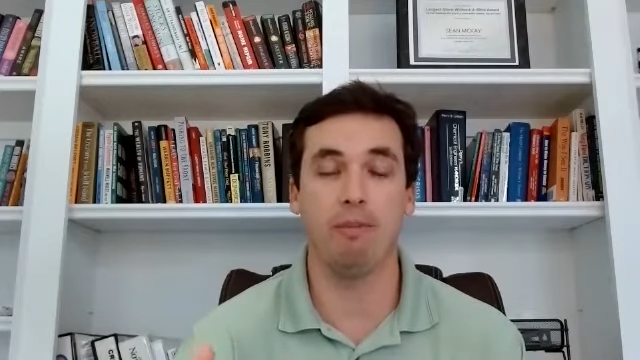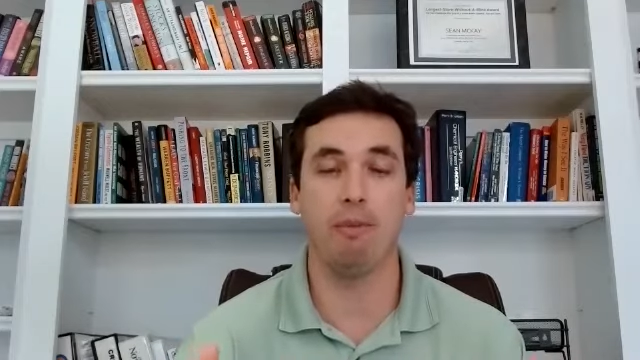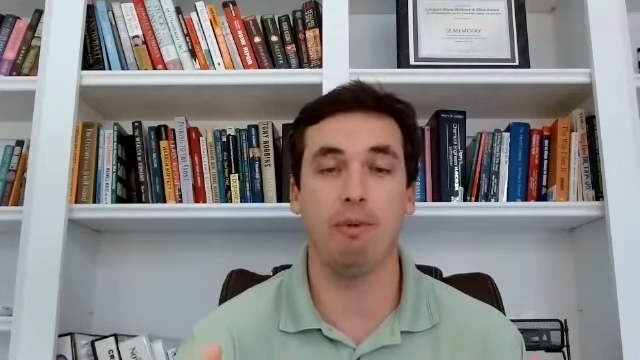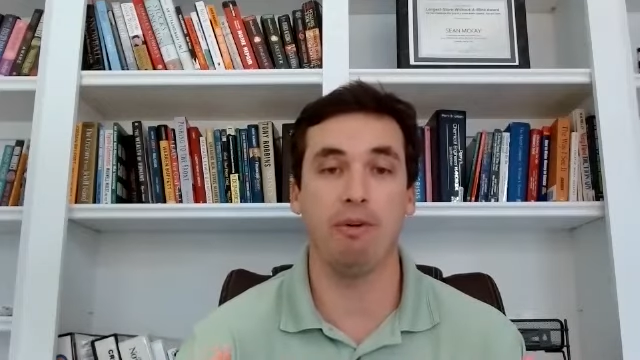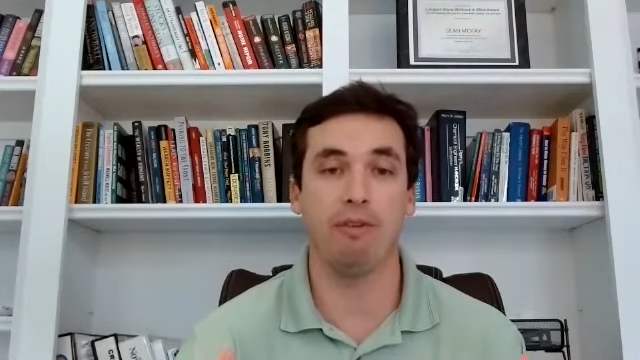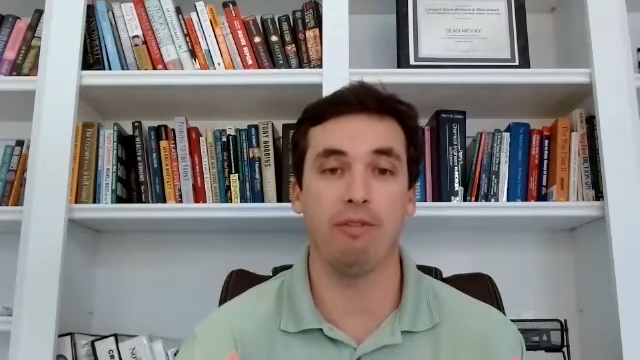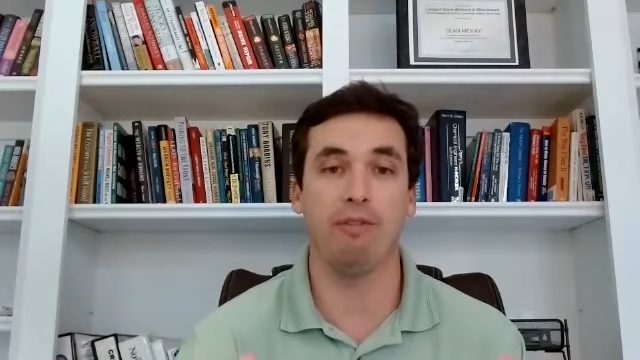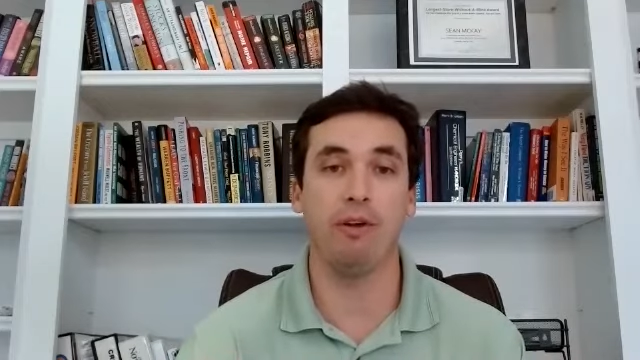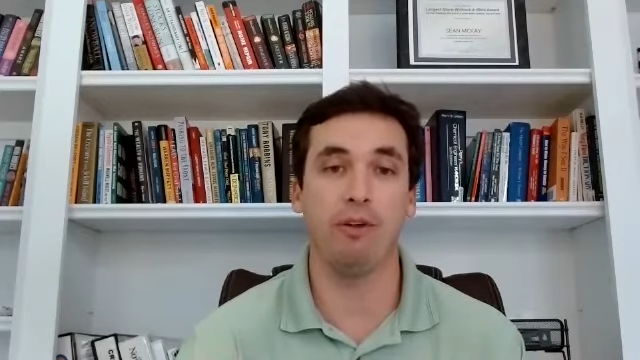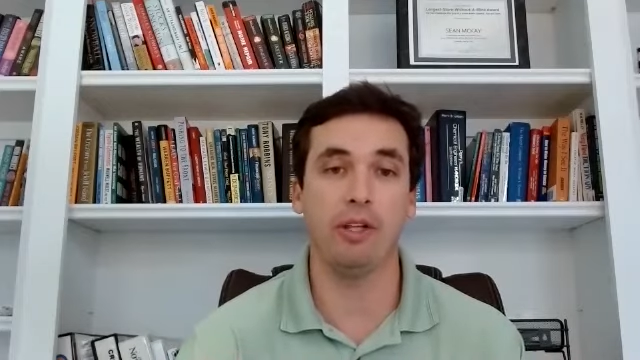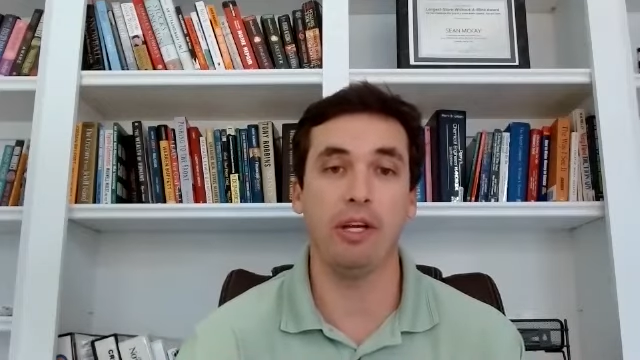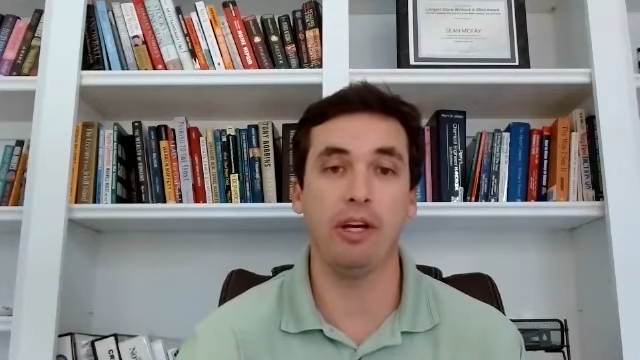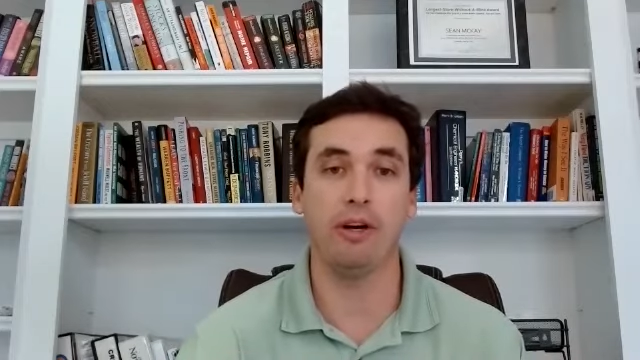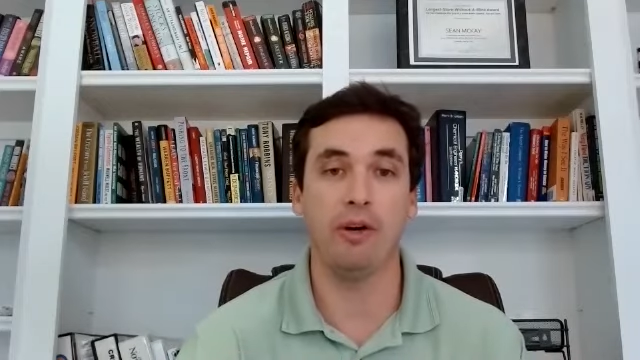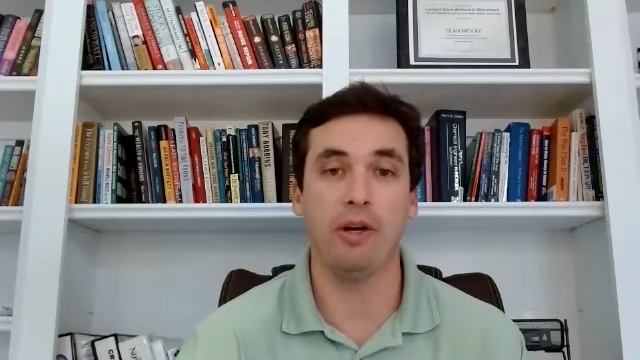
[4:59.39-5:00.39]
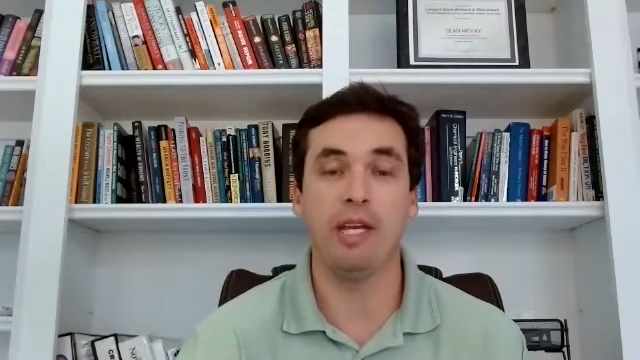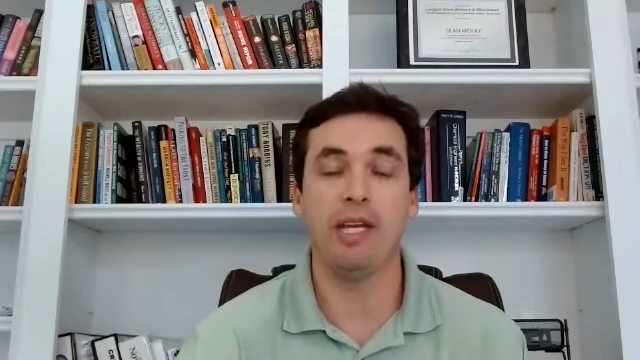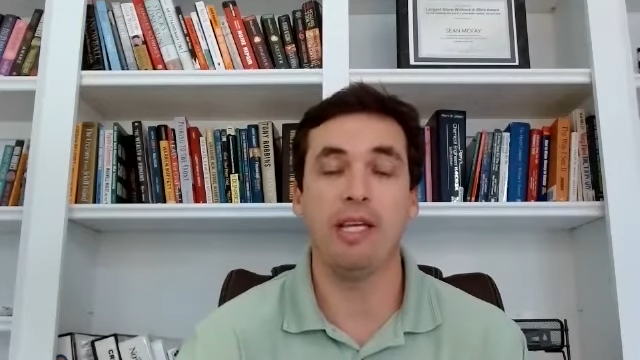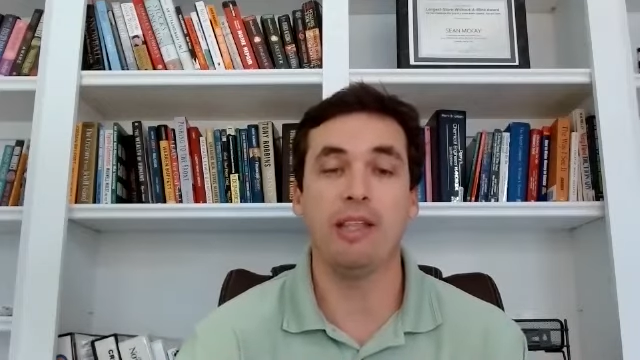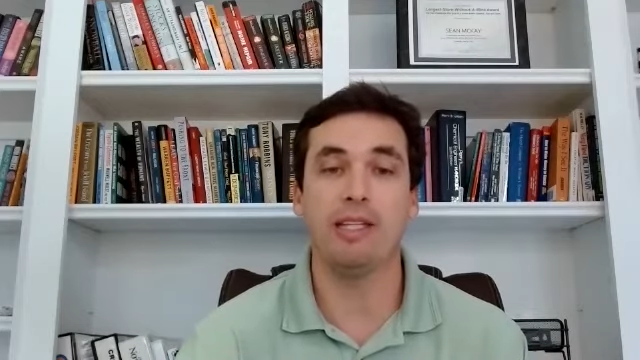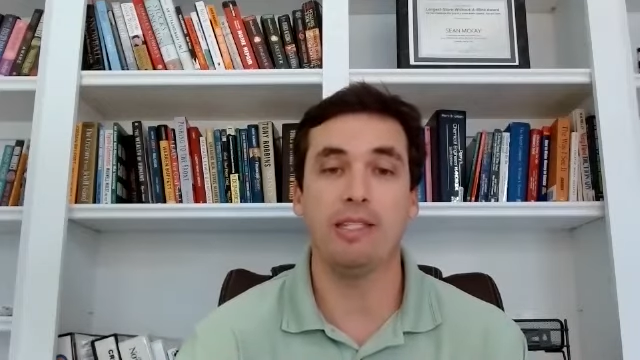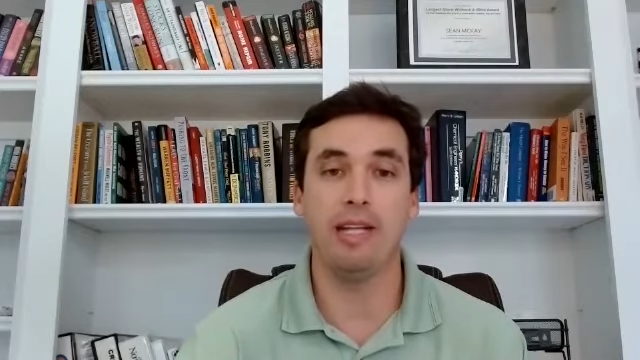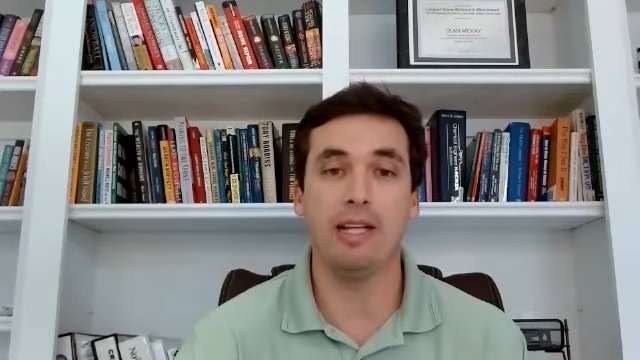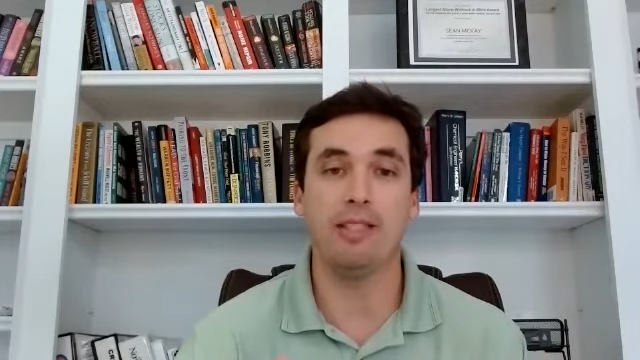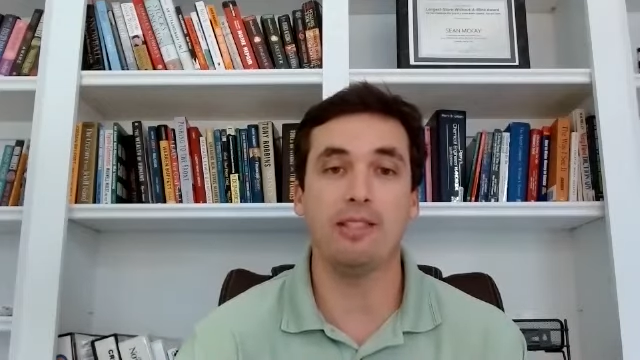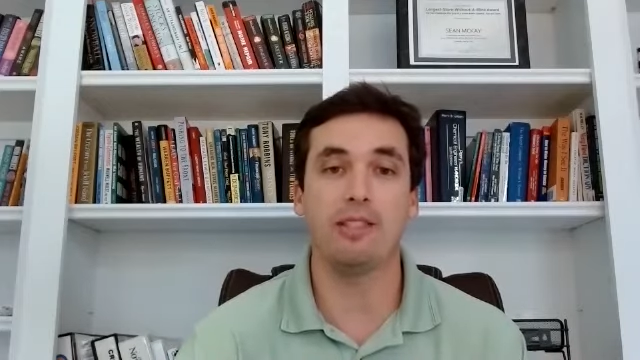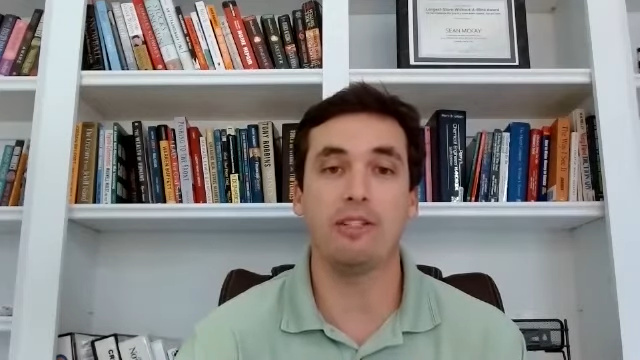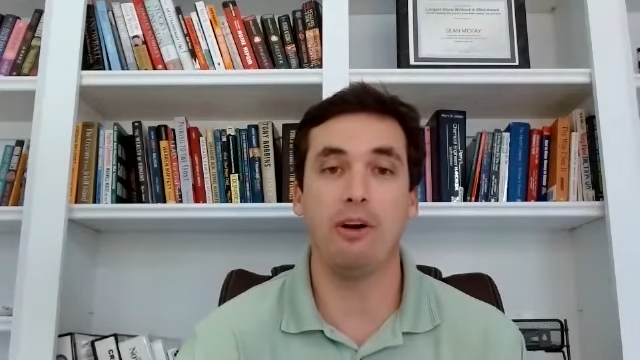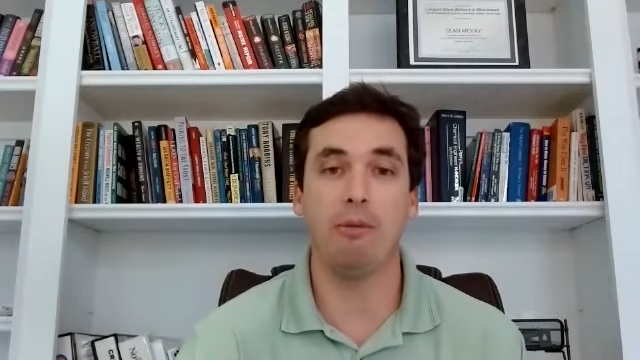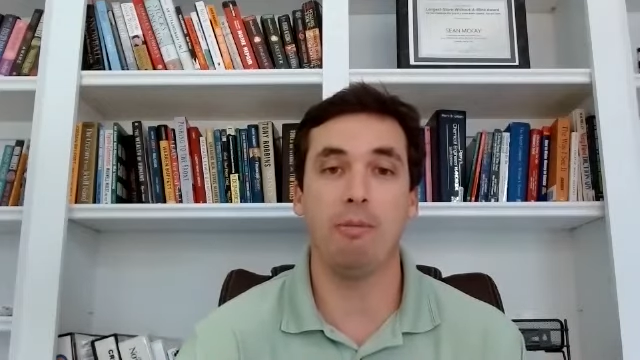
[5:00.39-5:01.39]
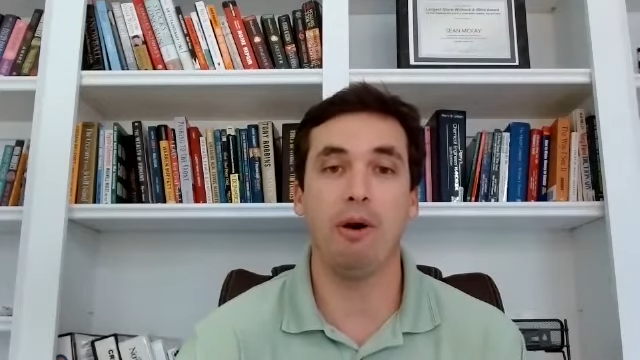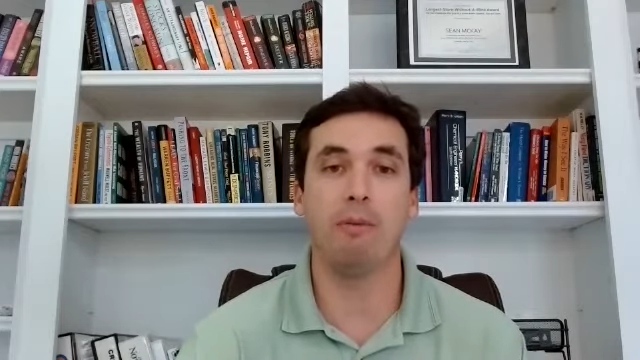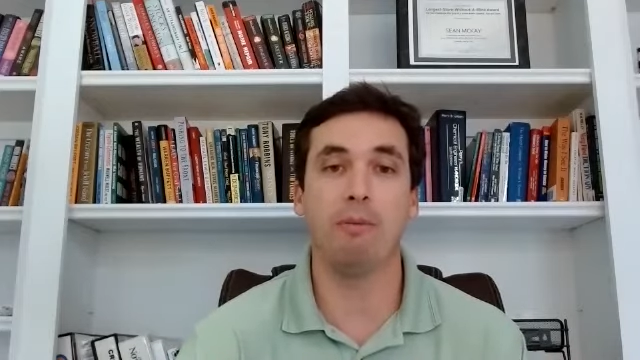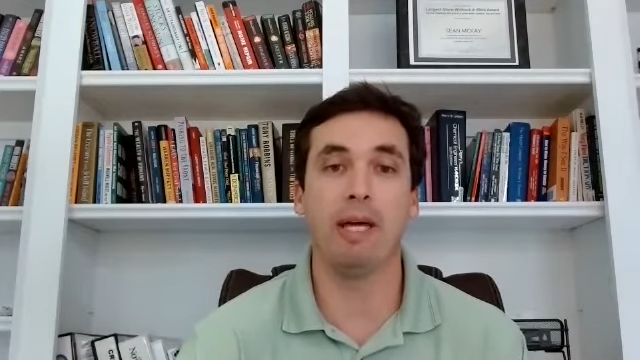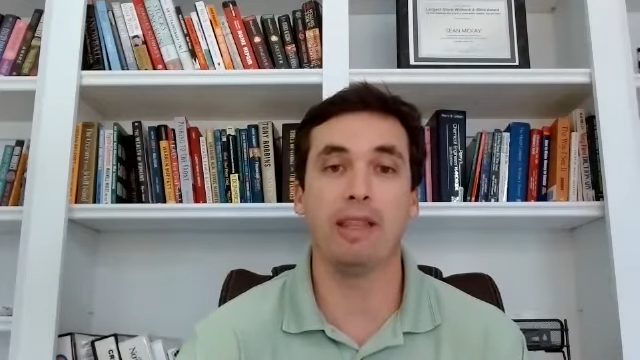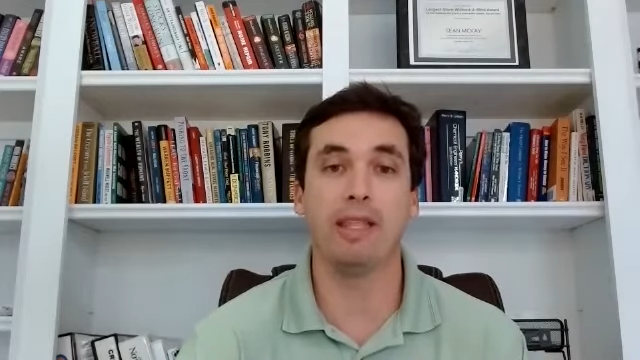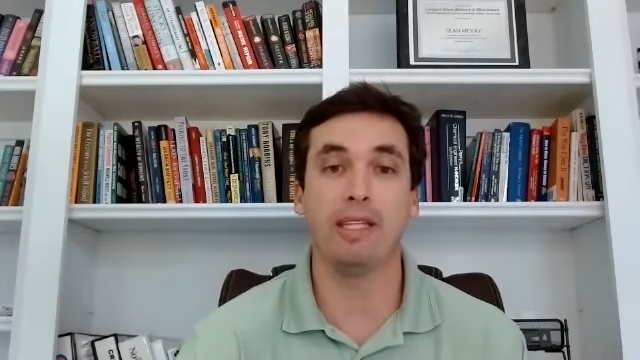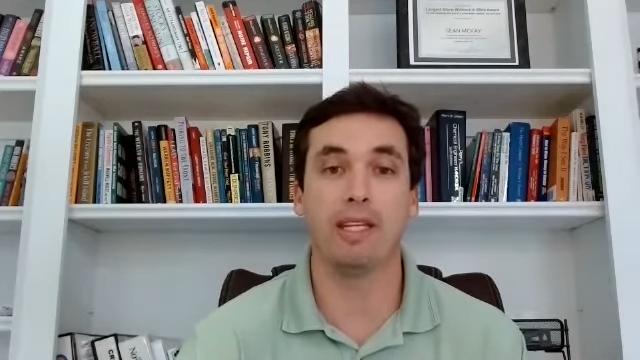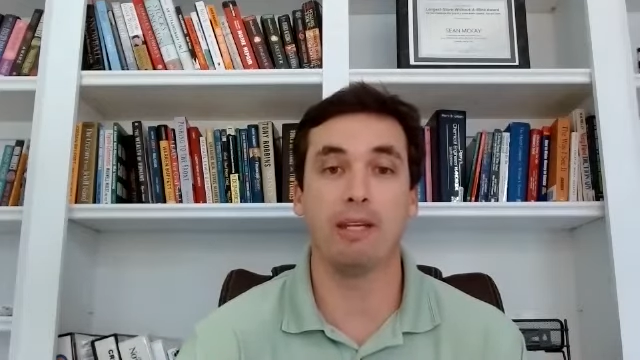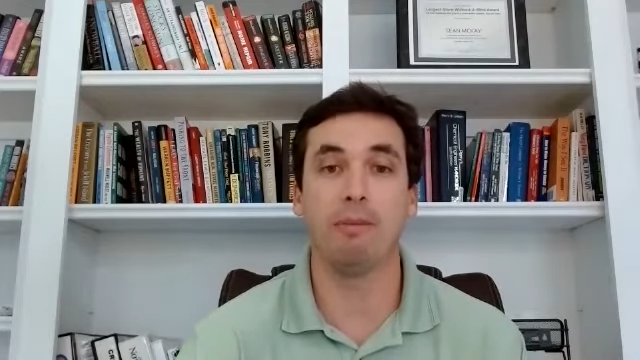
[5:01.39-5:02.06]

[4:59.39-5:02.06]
portfolio, the debt snowball method